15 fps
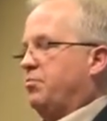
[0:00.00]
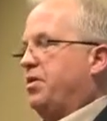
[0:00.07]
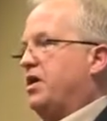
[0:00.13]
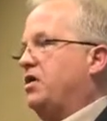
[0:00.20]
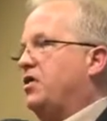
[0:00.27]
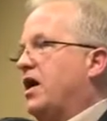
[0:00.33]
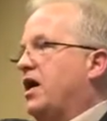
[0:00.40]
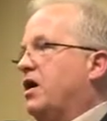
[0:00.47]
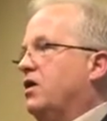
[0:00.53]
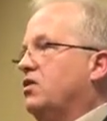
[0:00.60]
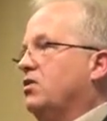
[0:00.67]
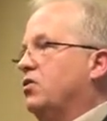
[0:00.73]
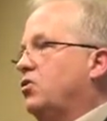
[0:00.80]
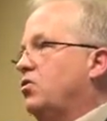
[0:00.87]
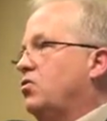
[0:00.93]
that
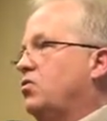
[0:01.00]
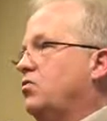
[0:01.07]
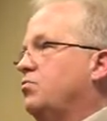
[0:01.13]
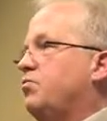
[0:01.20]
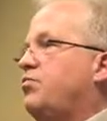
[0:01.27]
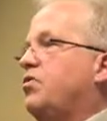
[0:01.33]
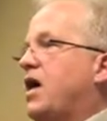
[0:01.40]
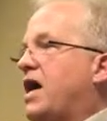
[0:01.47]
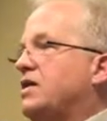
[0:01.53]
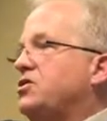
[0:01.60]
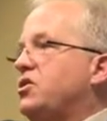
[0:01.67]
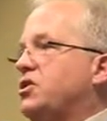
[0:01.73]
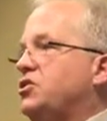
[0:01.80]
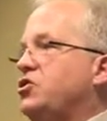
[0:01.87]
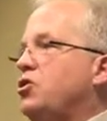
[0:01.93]
little
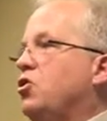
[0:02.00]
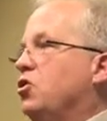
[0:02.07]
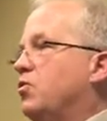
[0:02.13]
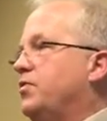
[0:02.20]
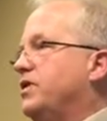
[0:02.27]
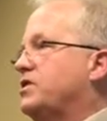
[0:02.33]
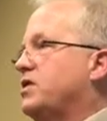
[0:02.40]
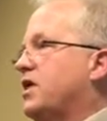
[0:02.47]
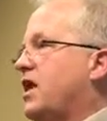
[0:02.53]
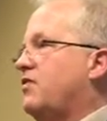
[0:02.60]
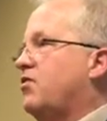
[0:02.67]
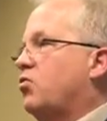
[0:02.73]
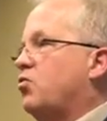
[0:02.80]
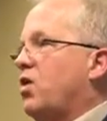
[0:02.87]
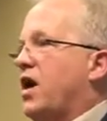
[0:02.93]
plastic tube that's going to have a
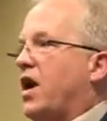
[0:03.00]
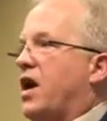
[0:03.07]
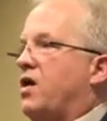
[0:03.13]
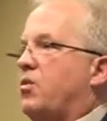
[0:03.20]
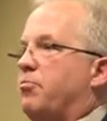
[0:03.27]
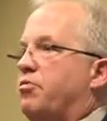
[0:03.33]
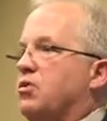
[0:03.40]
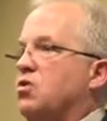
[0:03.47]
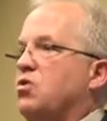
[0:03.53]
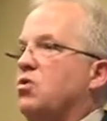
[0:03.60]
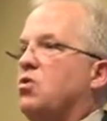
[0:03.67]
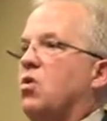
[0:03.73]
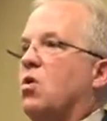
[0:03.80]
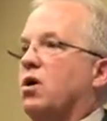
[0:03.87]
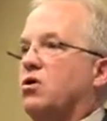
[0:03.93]
red or blue
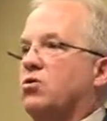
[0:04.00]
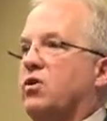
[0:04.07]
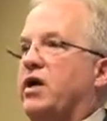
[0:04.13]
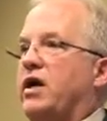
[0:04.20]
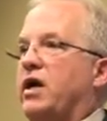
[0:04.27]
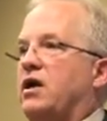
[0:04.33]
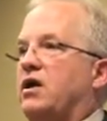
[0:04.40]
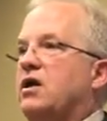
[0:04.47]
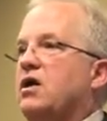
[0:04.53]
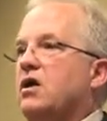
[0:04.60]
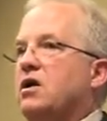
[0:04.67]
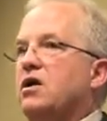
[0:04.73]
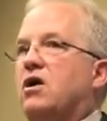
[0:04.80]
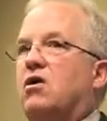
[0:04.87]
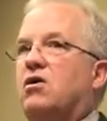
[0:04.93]
or green
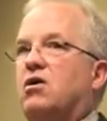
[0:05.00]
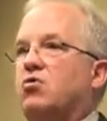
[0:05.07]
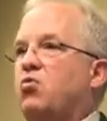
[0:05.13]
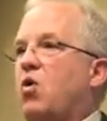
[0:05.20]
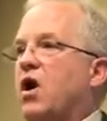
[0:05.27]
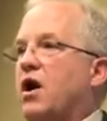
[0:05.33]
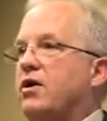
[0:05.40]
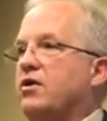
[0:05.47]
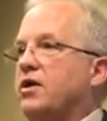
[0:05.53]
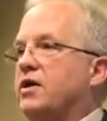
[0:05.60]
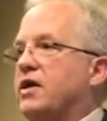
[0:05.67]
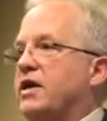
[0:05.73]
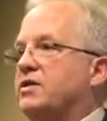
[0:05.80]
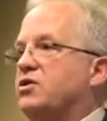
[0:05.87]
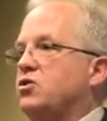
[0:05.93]
colored water in
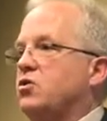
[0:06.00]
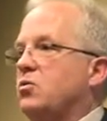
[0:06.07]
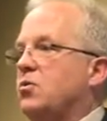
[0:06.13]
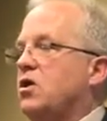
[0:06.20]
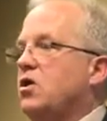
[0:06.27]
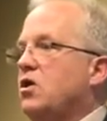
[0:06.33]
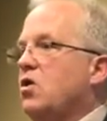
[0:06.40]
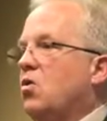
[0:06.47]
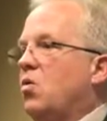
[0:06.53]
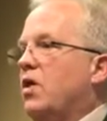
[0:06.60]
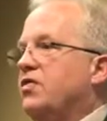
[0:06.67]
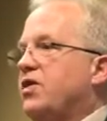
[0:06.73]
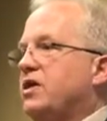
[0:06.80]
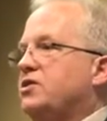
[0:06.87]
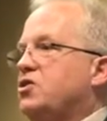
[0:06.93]
that tube. What
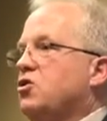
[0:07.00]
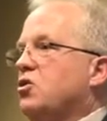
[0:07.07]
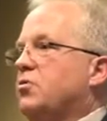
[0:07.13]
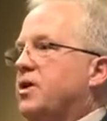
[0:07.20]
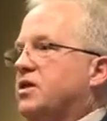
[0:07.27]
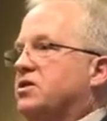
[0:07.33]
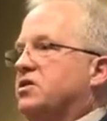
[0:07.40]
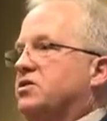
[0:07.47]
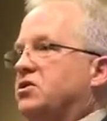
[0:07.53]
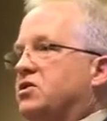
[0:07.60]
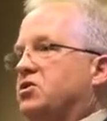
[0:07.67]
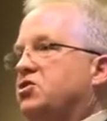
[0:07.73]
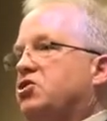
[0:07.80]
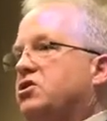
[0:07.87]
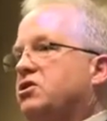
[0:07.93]
that tube is
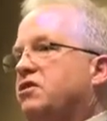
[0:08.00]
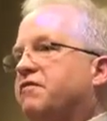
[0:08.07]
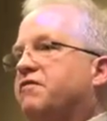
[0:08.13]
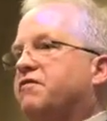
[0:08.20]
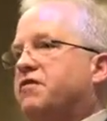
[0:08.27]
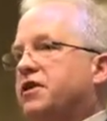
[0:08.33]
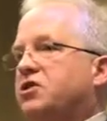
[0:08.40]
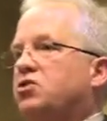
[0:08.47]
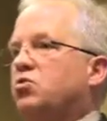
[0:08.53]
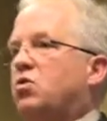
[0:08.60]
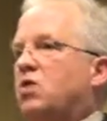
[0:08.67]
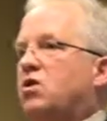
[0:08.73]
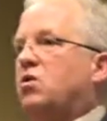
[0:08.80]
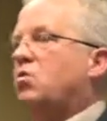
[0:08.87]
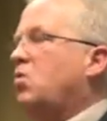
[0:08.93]
it's just a
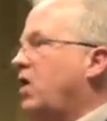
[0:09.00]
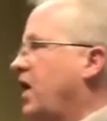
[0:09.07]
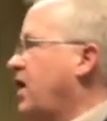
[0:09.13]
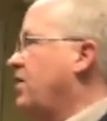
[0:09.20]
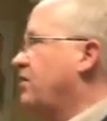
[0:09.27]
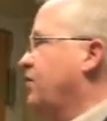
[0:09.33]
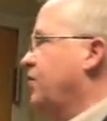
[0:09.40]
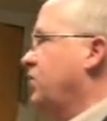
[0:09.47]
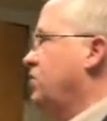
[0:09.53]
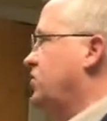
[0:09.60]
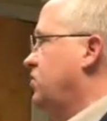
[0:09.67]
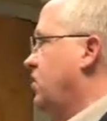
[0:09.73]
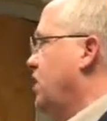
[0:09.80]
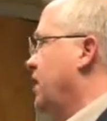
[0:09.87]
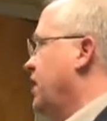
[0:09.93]
visual way for you to
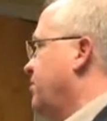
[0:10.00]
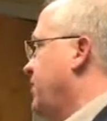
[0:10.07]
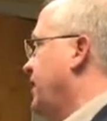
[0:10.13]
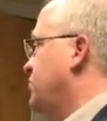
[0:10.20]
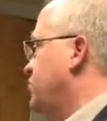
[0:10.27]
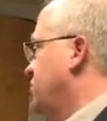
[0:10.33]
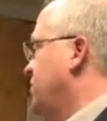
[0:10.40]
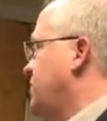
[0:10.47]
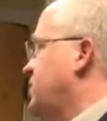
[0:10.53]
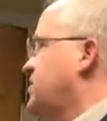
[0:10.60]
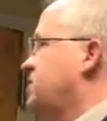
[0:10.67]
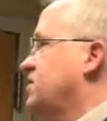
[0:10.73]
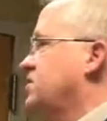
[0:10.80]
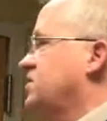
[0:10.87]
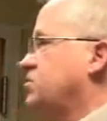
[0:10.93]
look and make sure that the
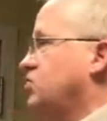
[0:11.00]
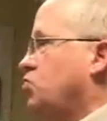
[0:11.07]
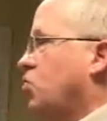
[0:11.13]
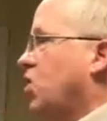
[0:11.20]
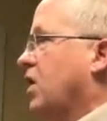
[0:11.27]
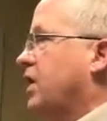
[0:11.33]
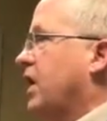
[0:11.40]
system is working.